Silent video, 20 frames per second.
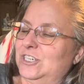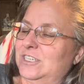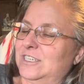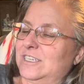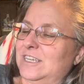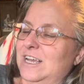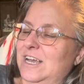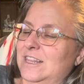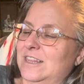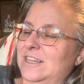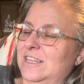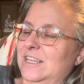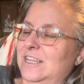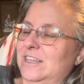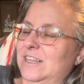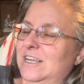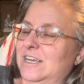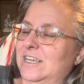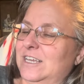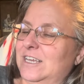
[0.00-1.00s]
got the
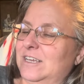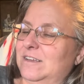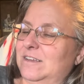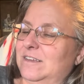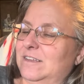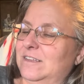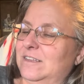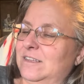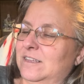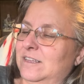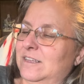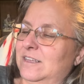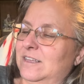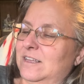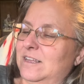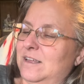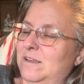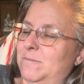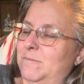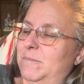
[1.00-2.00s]
lucky
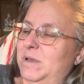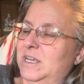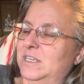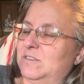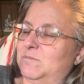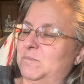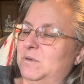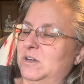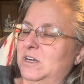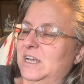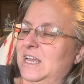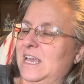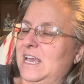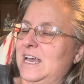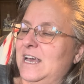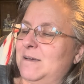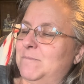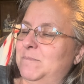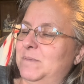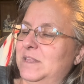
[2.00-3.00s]
baseball
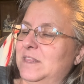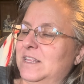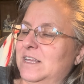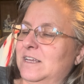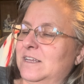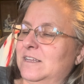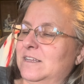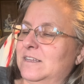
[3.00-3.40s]
cap and the